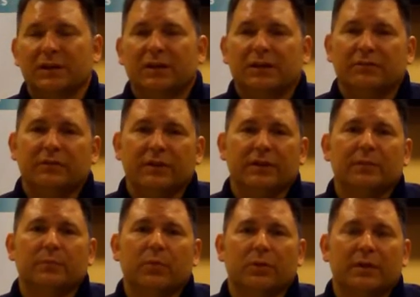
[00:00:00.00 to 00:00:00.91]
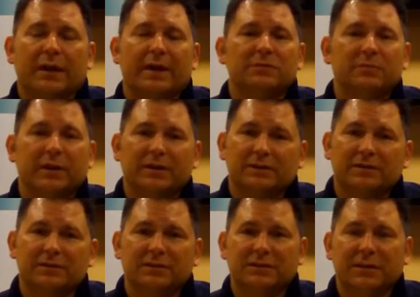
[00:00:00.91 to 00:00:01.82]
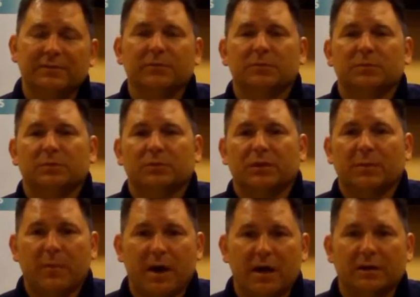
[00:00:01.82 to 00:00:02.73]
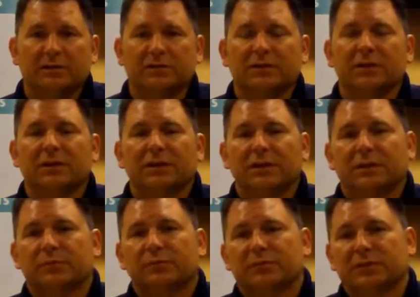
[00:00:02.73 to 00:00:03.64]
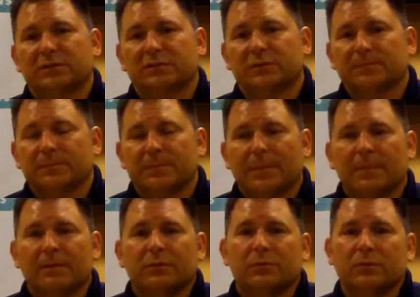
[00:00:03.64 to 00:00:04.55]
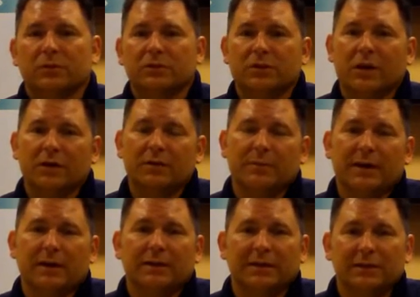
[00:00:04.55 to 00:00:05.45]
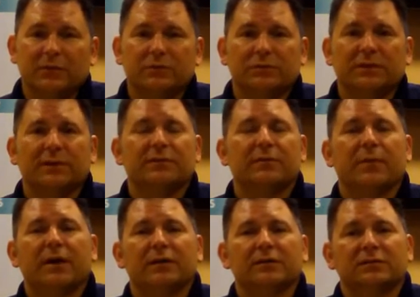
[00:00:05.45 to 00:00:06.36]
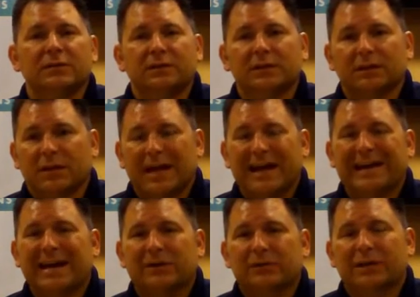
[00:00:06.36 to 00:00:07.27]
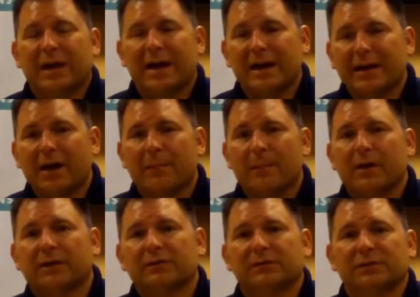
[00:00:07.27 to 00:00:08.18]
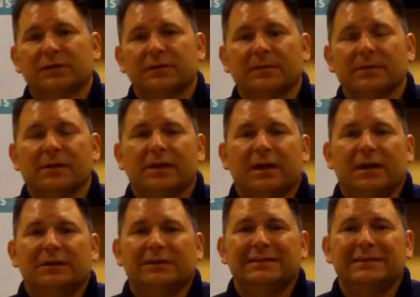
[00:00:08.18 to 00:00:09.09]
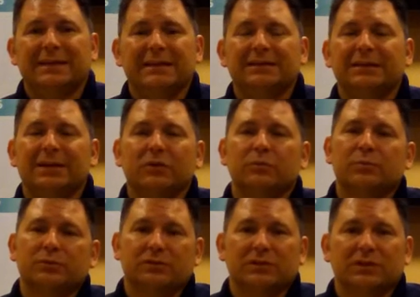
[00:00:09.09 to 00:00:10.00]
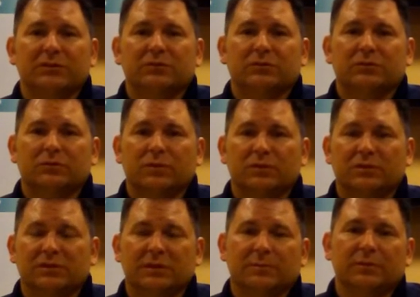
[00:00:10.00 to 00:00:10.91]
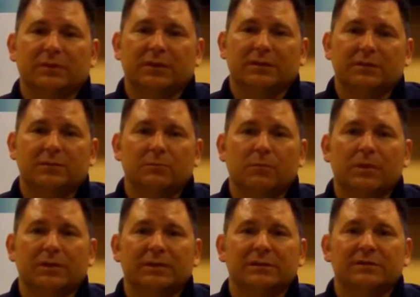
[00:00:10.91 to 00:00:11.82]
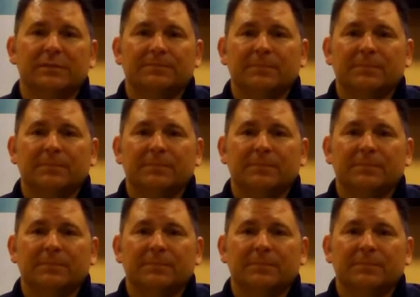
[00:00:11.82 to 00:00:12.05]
And very important aspect is the difference between a policy and a procedure. We're going to talk about electrical safety policy, lockout tagout policy, and detailed procedures, which simply at this point is,